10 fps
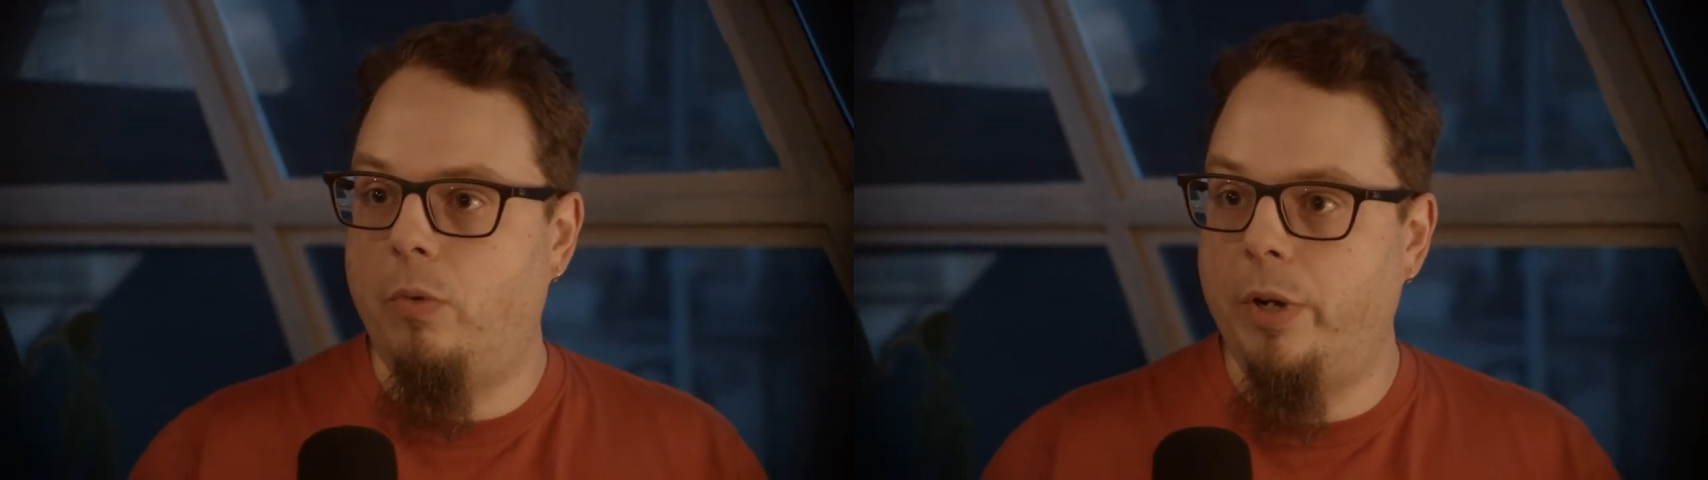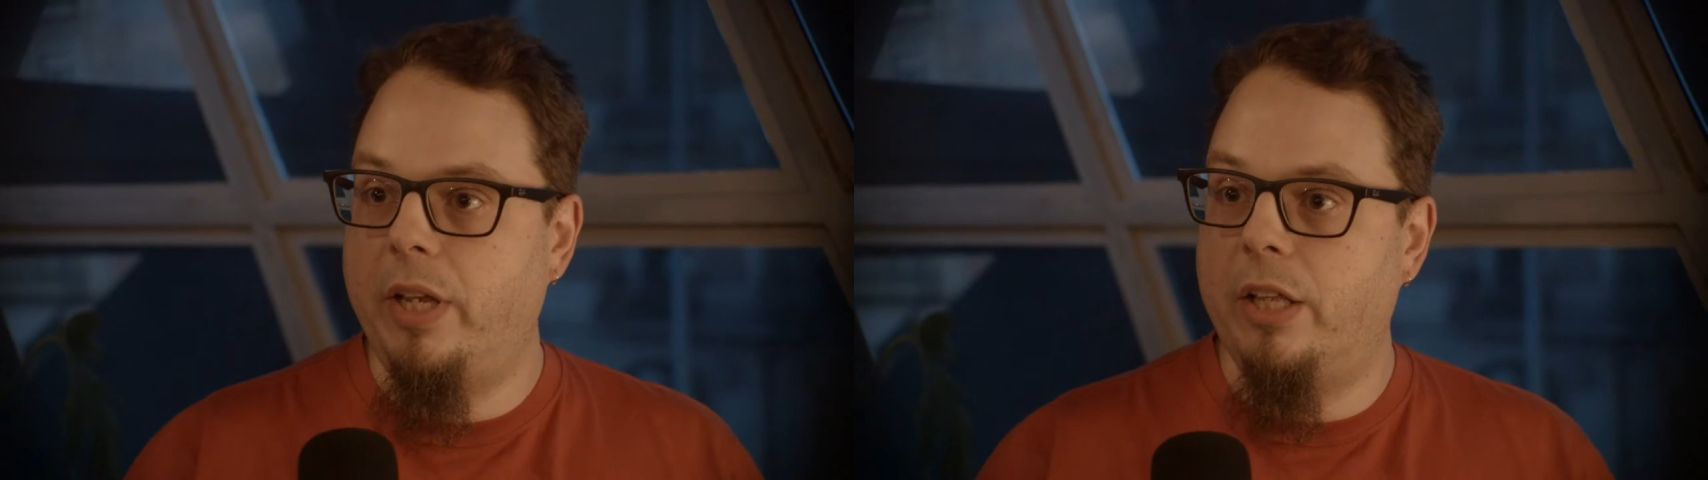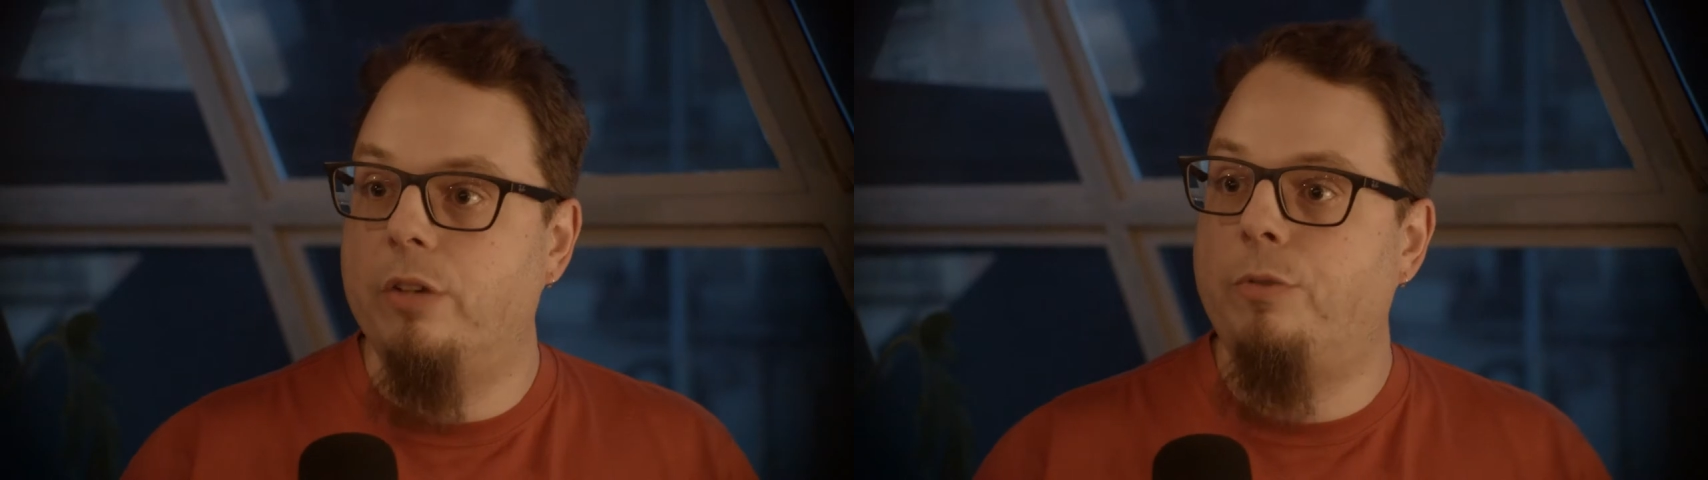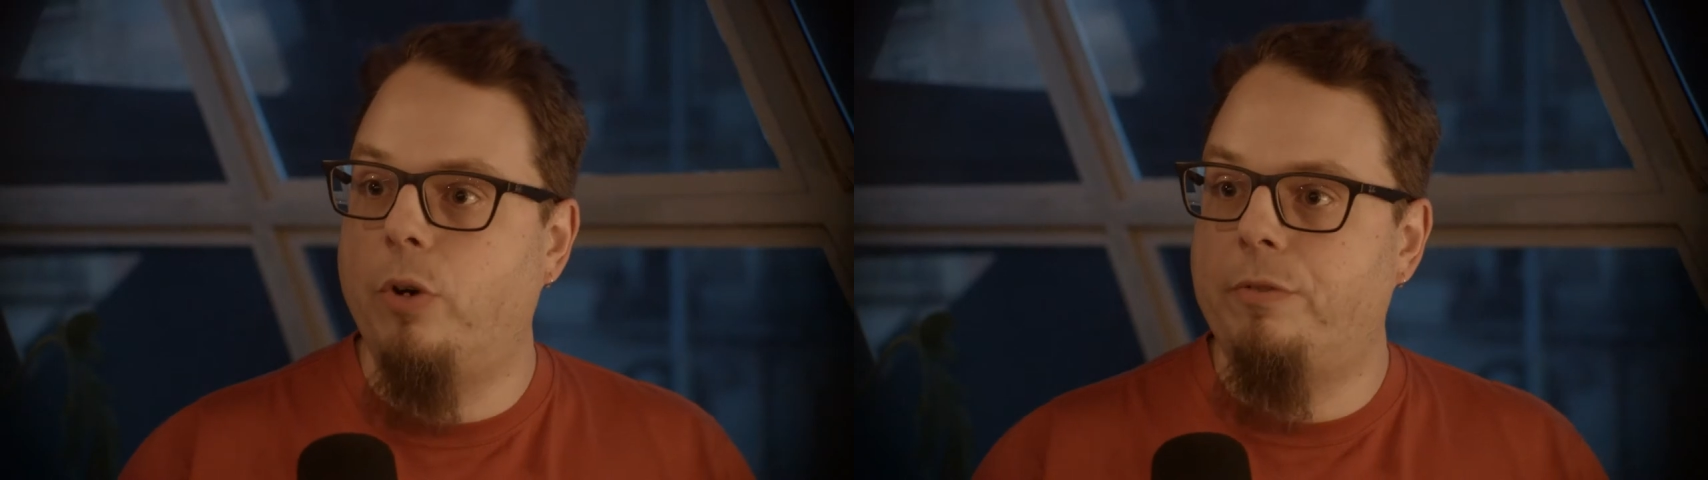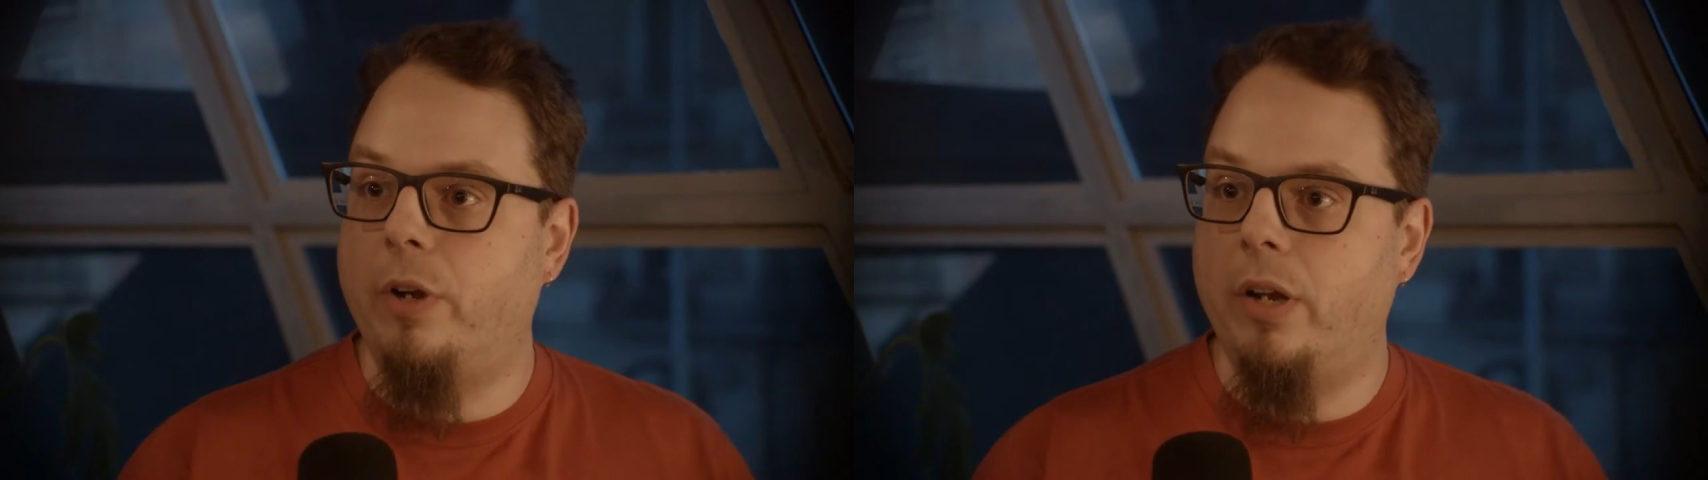really at the
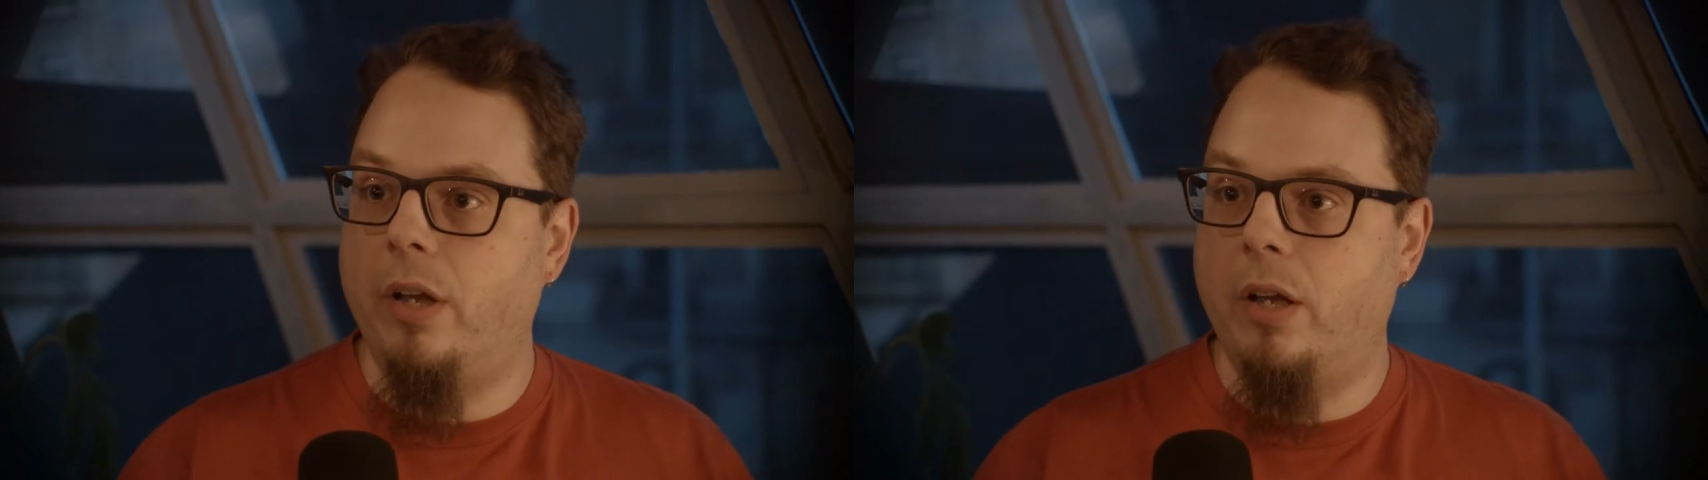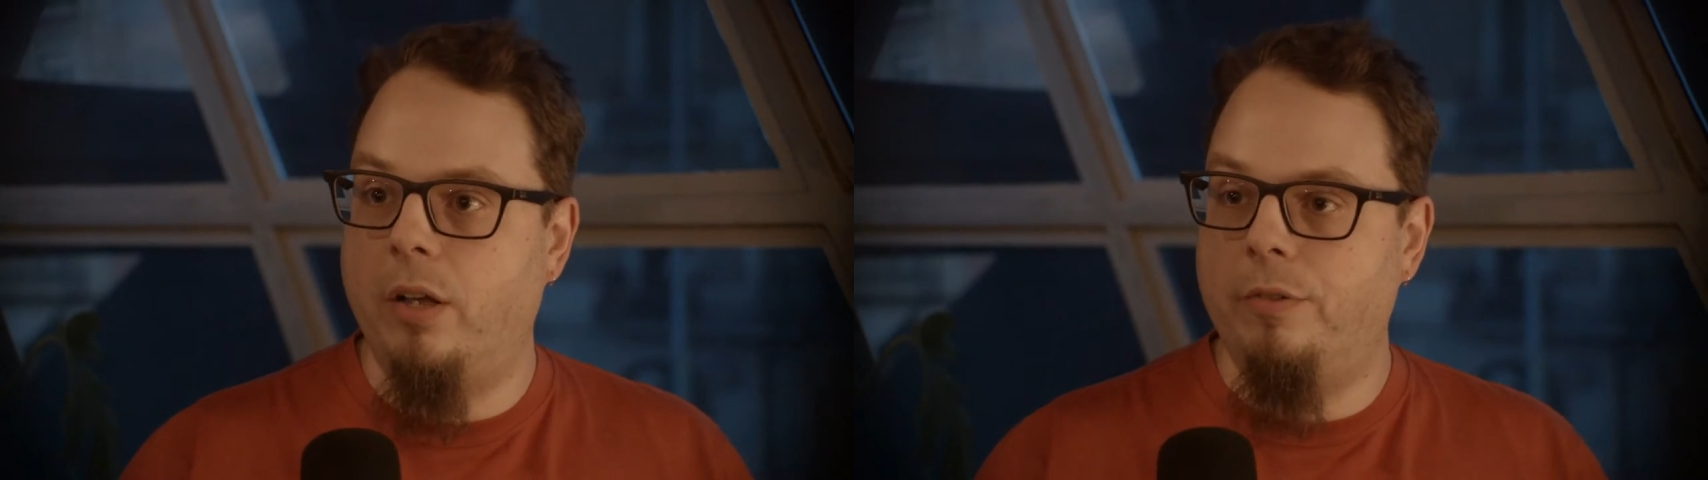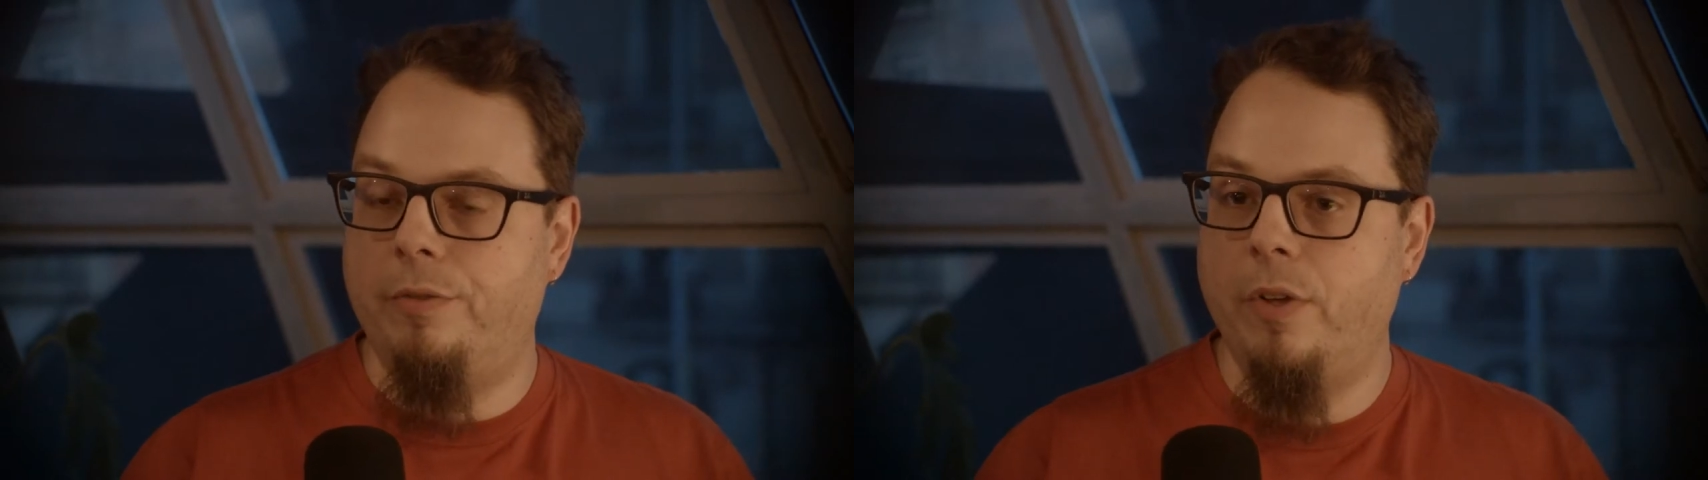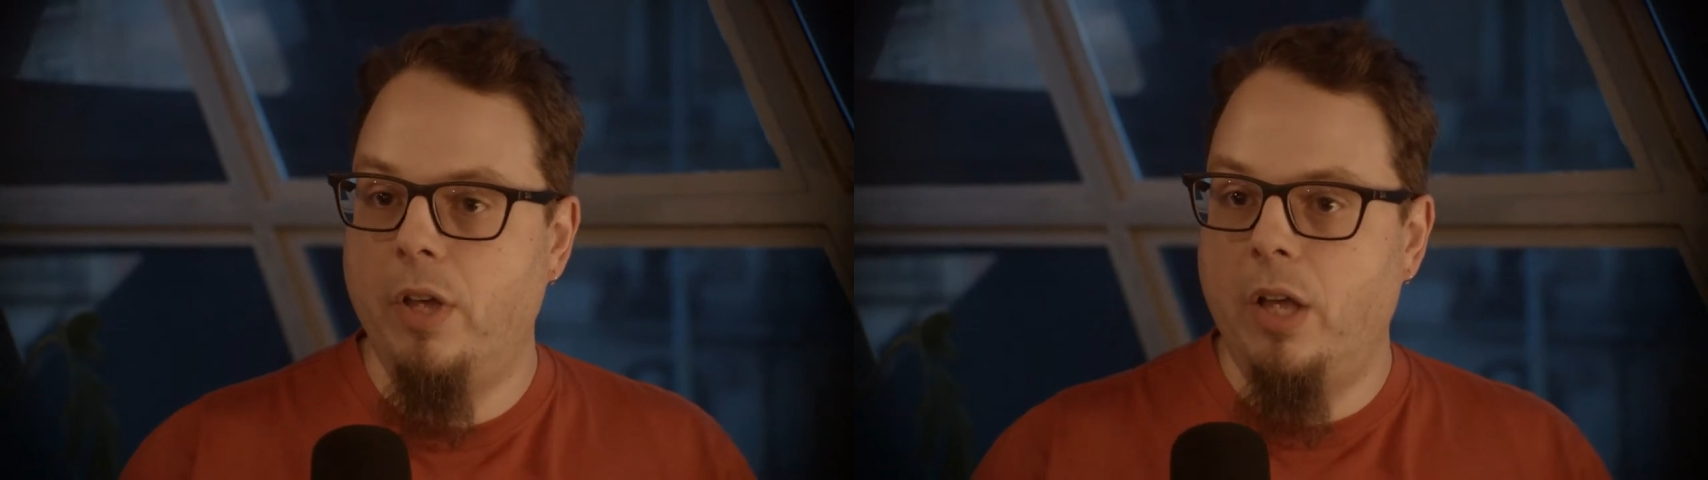forefront of